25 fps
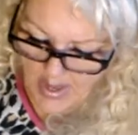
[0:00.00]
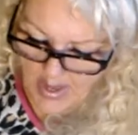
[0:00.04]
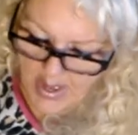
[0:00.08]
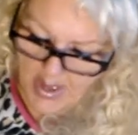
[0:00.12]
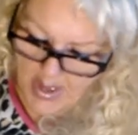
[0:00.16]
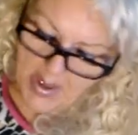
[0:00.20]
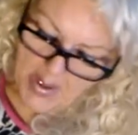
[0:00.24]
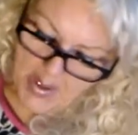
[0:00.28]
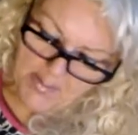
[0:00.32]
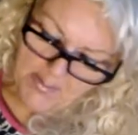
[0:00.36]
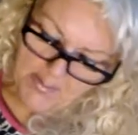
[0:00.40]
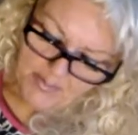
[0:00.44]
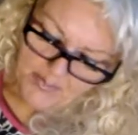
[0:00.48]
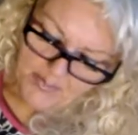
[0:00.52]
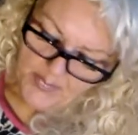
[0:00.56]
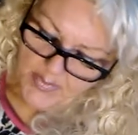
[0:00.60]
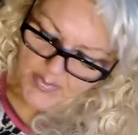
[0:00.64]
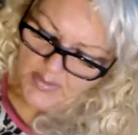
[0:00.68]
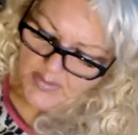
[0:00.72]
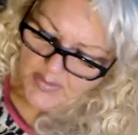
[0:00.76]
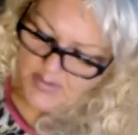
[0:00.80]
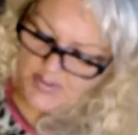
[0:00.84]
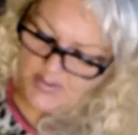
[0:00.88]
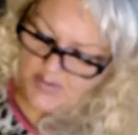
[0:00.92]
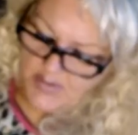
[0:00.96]

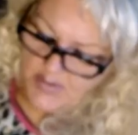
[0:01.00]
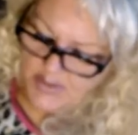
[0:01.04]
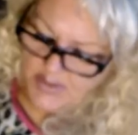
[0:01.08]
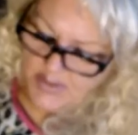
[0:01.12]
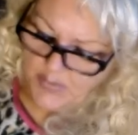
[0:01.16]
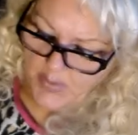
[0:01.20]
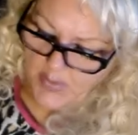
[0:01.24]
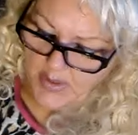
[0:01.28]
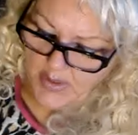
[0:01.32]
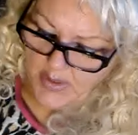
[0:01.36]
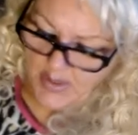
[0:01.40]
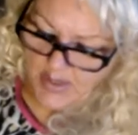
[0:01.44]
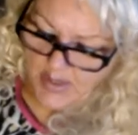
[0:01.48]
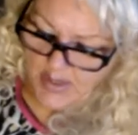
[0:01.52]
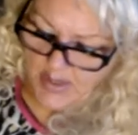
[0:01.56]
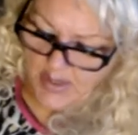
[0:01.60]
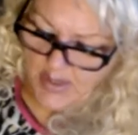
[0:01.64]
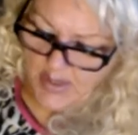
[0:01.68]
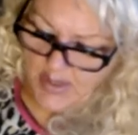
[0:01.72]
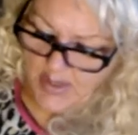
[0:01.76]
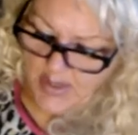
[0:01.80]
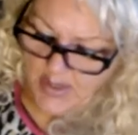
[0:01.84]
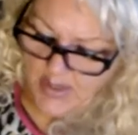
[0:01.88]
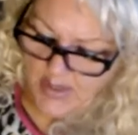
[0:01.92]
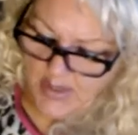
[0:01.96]
So this one
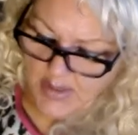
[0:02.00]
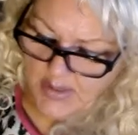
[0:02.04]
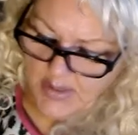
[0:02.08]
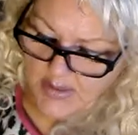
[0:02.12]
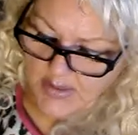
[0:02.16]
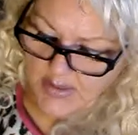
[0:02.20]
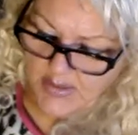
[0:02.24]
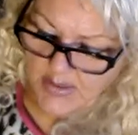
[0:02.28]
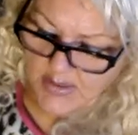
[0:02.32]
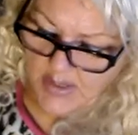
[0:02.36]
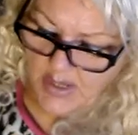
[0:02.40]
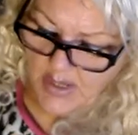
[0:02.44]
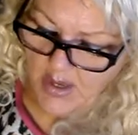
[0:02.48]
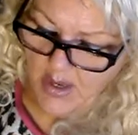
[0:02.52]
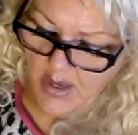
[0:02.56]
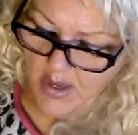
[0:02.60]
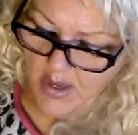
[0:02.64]
is